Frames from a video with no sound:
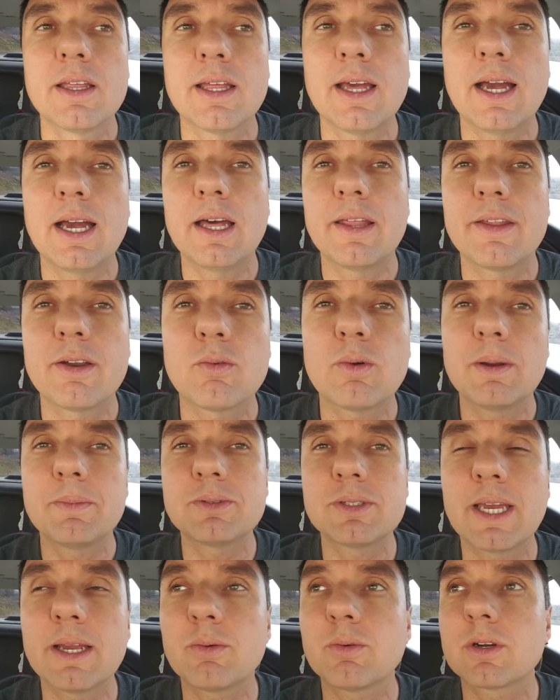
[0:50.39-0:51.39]
uh, their
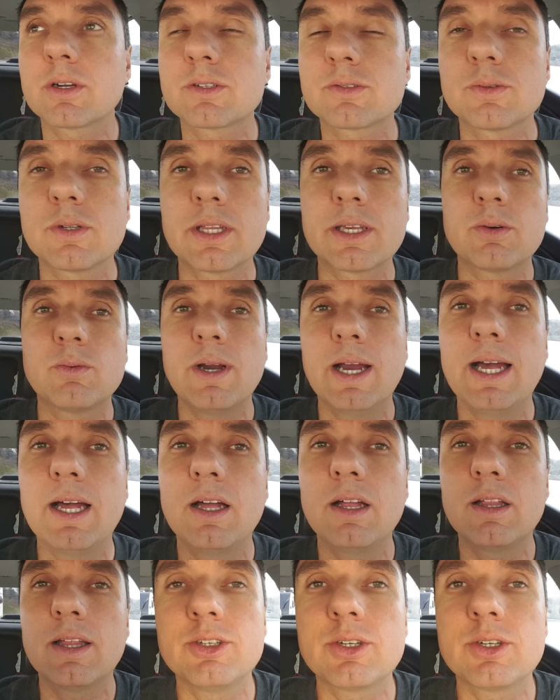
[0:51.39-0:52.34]
website works really well.